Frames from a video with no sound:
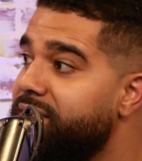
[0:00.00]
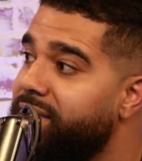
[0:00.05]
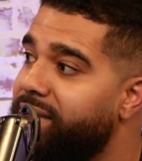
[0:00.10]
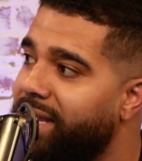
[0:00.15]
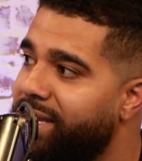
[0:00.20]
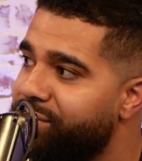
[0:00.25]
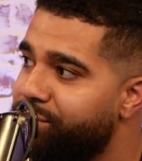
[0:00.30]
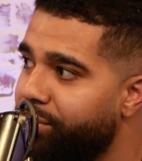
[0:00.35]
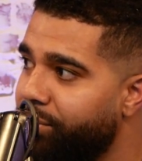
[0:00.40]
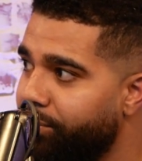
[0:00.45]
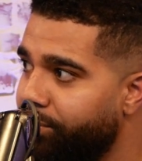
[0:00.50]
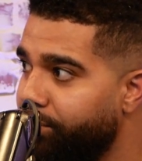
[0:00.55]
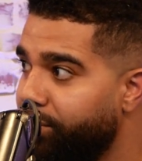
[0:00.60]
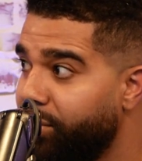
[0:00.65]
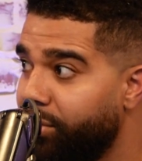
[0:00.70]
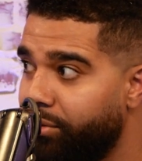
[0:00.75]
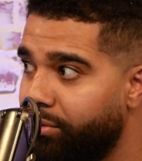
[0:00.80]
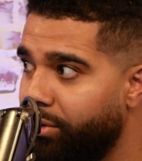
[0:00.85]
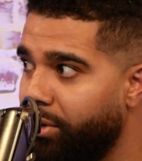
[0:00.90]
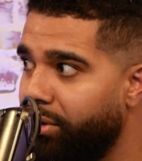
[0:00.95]
and that's where
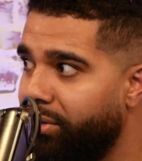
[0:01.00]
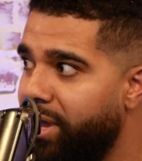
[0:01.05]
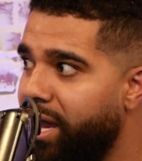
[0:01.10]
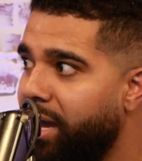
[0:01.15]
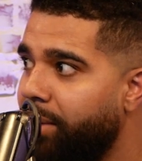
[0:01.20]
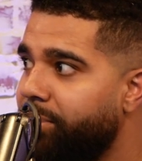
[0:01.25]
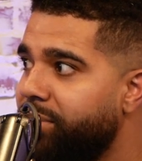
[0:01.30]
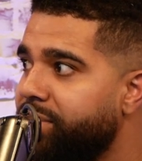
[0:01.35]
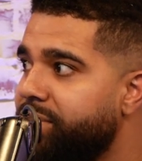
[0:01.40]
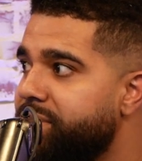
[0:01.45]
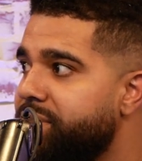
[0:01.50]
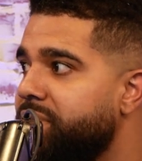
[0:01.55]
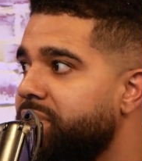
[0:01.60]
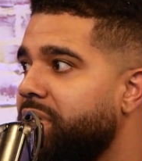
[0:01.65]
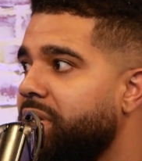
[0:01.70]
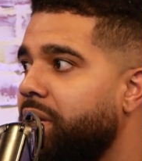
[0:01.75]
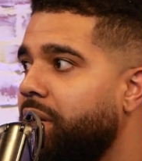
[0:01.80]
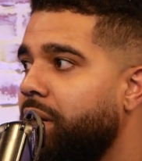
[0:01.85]
real growth happens.